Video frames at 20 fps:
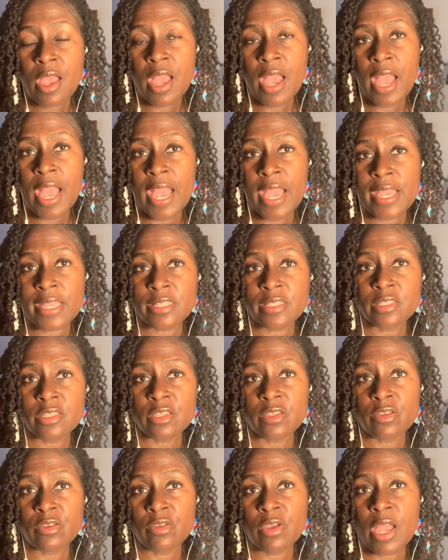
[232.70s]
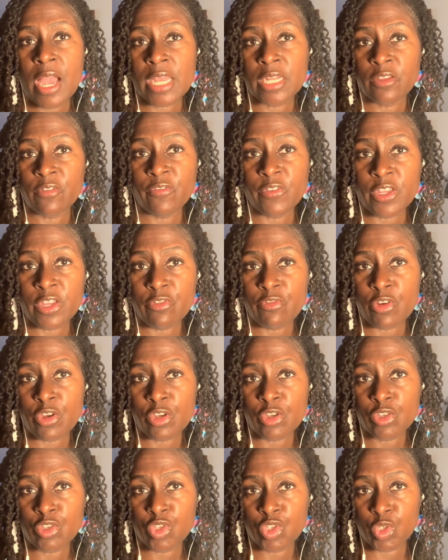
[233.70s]
and aloe vera
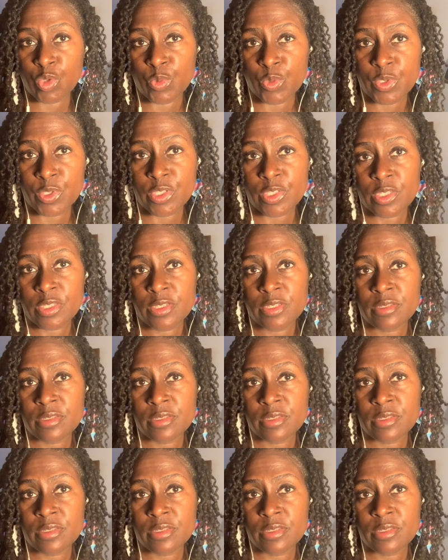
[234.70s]
juice.